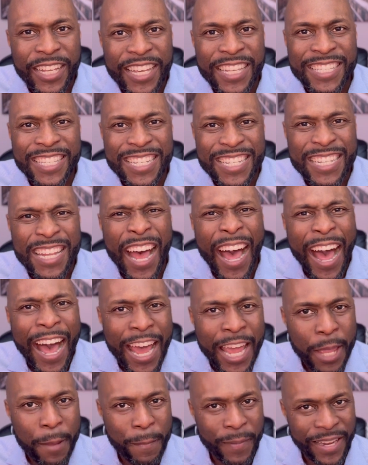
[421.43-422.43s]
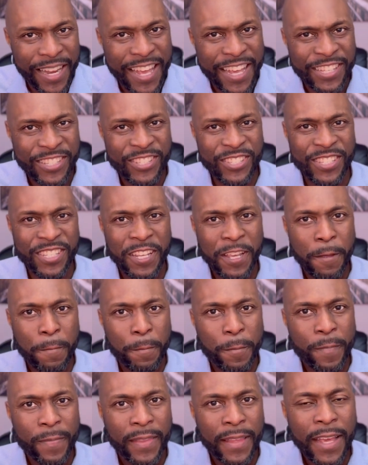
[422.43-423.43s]
is timeless.
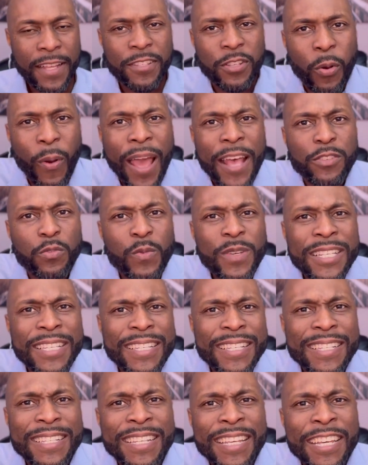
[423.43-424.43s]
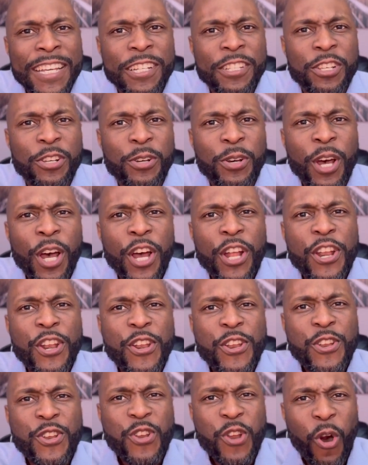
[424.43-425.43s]
So as we seek to
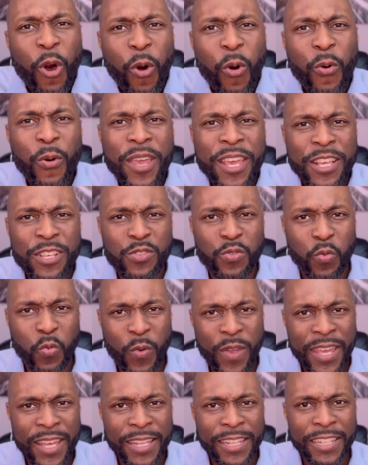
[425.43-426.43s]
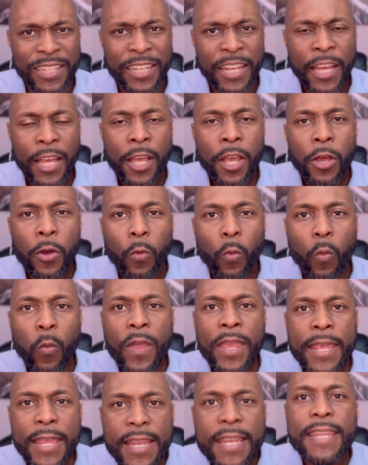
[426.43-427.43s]
know his will,
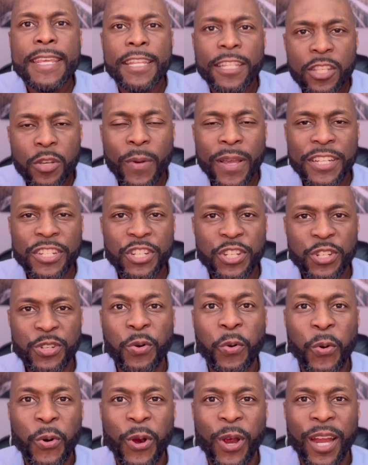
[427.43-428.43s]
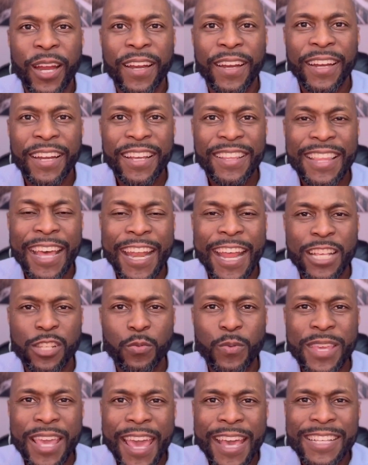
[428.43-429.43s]
we need to ensure that as
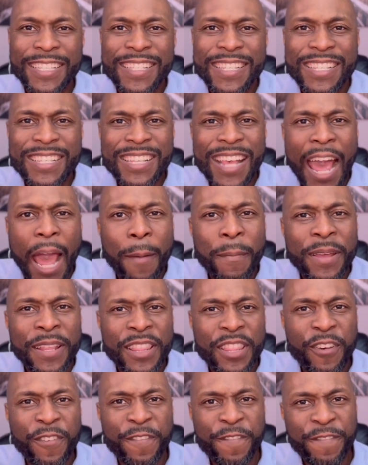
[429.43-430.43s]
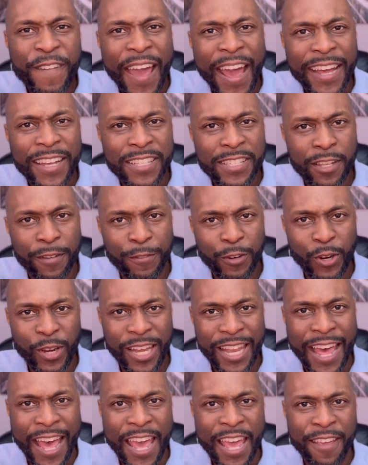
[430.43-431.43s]
we examine the facts of our
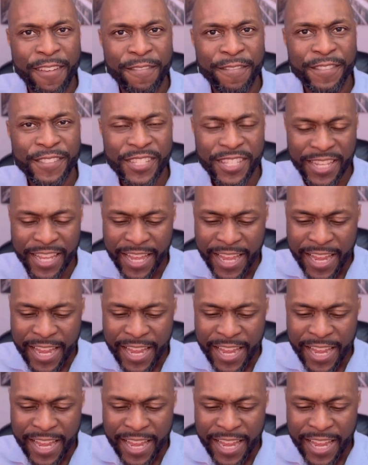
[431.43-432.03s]
lives,